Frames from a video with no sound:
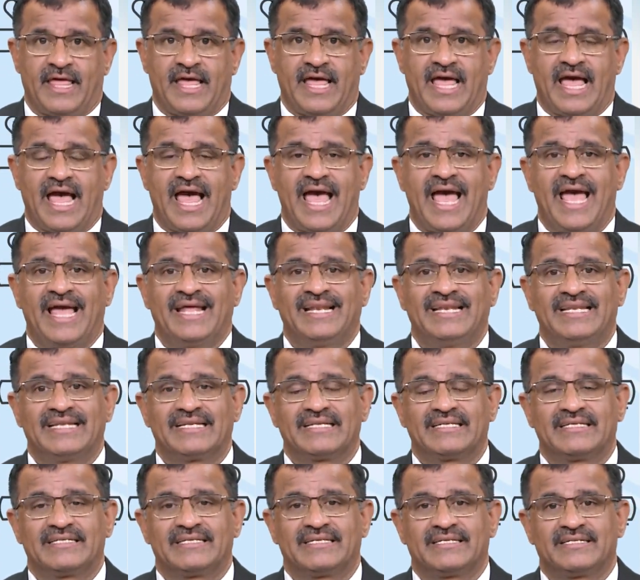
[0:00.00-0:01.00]
And
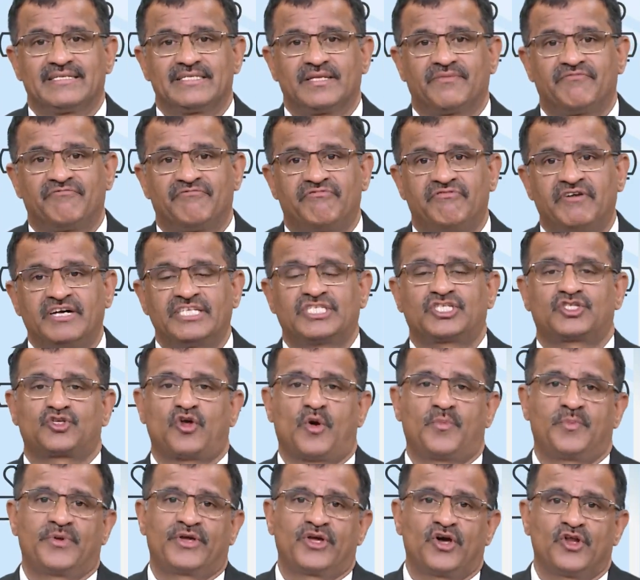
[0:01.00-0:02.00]
the first
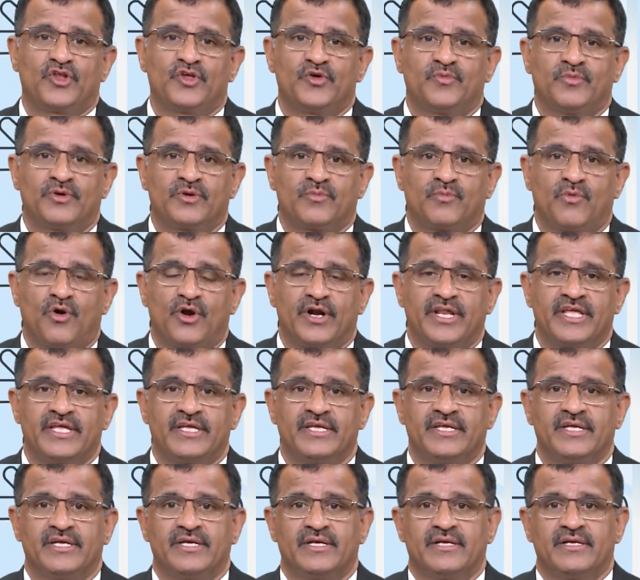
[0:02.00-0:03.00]
topic on human body